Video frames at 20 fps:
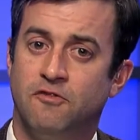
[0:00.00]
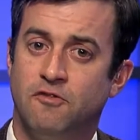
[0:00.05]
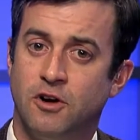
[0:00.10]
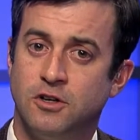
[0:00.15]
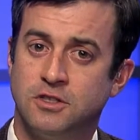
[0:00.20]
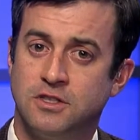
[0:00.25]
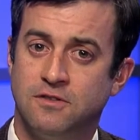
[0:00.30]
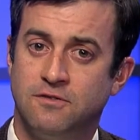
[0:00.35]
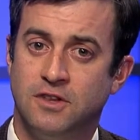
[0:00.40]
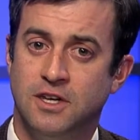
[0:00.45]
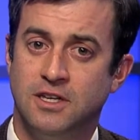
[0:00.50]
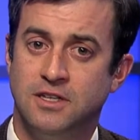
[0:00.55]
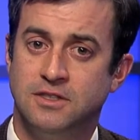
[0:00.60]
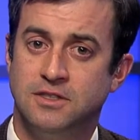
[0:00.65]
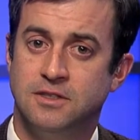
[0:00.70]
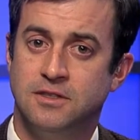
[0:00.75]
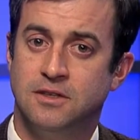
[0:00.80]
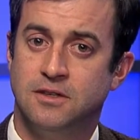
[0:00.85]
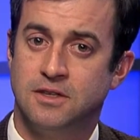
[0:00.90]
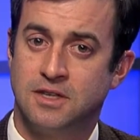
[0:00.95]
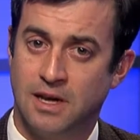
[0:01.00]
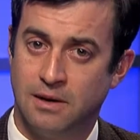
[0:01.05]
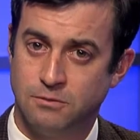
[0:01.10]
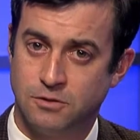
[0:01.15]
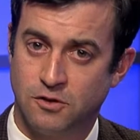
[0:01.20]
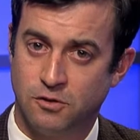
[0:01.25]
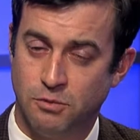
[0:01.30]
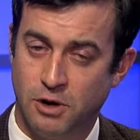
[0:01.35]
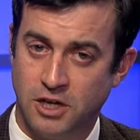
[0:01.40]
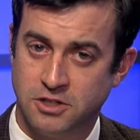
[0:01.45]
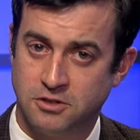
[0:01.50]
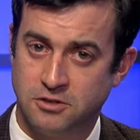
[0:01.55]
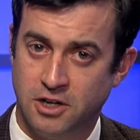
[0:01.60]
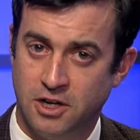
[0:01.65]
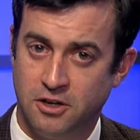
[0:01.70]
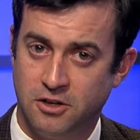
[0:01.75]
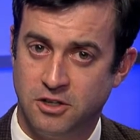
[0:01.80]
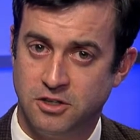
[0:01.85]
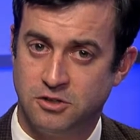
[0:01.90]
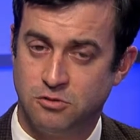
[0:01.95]
The first of these comes from
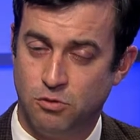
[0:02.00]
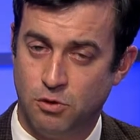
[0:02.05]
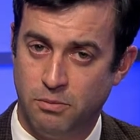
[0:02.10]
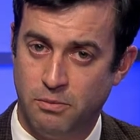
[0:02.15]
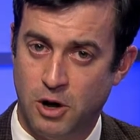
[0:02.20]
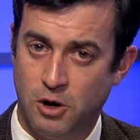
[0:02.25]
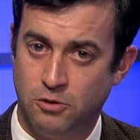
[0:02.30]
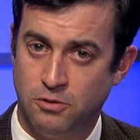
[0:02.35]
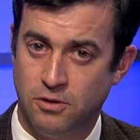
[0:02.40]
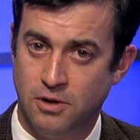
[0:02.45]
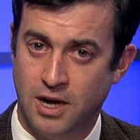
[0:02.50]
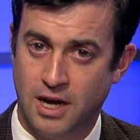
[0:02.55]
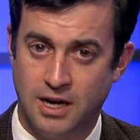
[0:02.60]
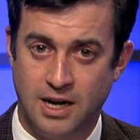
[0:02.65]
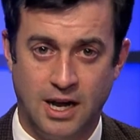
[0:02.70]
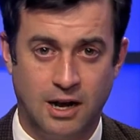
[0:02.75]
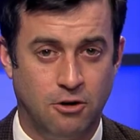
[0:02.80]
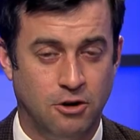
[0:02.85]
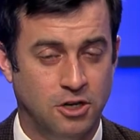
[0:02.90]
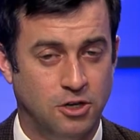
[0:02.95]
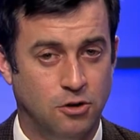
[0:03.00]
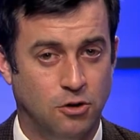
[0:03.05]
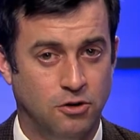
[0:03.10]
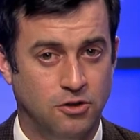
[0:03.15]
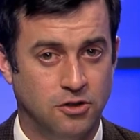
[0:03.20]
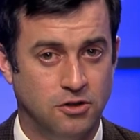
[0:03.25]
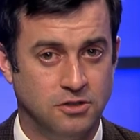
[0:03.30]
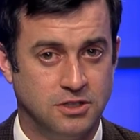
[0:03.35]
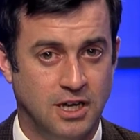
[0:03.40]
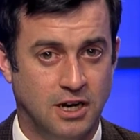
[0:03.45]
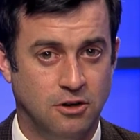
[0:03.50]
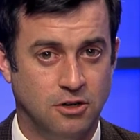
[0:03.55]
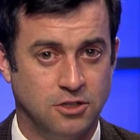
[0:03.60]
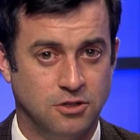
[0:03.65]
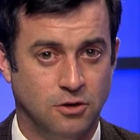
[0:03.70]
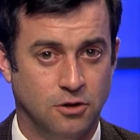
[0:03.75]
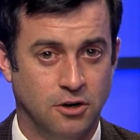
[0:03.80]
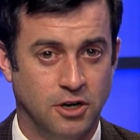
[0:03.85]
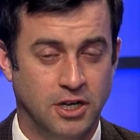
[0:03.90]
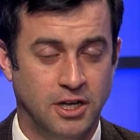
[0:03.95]
Australia's remote and arid Northern
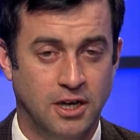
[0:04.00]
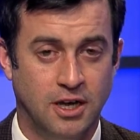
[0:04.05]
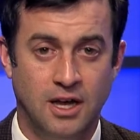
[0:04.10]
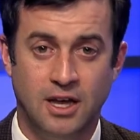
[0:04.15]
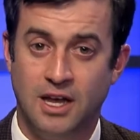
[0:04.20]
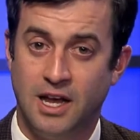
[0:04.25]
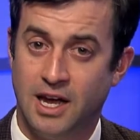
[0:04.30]
Territory,